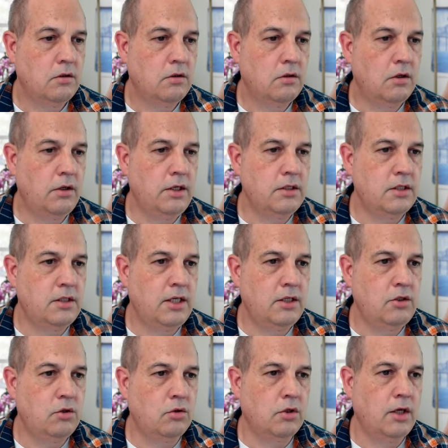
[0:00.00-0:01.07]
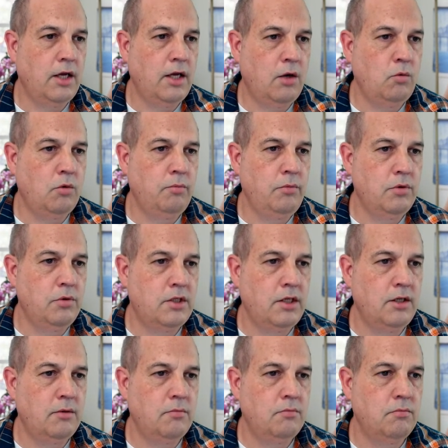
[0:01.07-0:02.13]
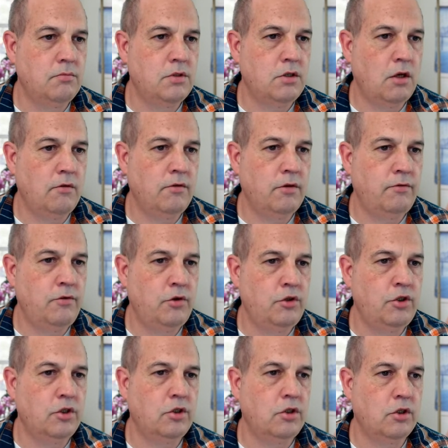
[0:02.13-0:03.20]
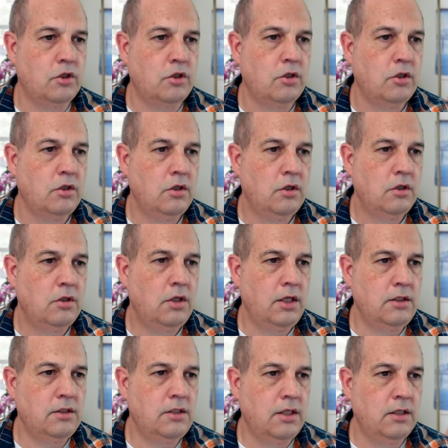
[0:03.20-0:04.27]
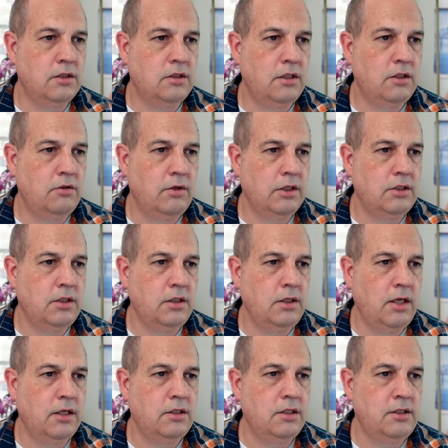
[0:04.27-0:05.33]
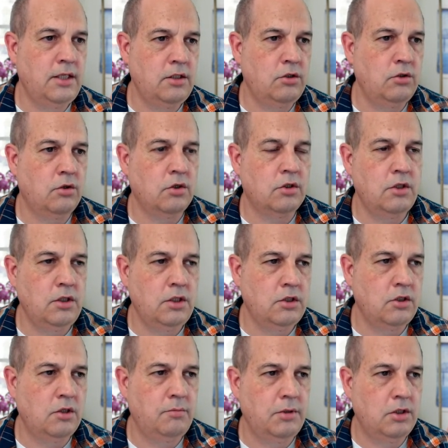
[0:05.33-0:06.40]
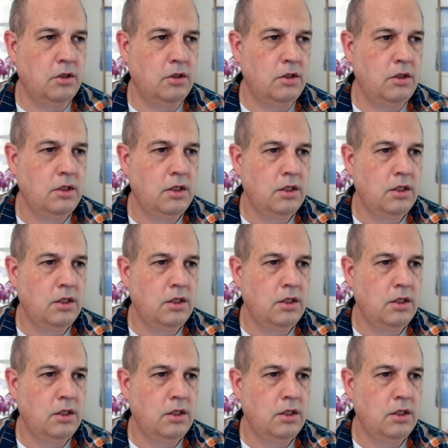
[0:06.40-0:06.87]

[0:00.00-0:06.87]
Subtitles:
Oh, here's a TED Talk. How will museums of the future look? That sounds interesting, and it's a TED Talk, so this could be good.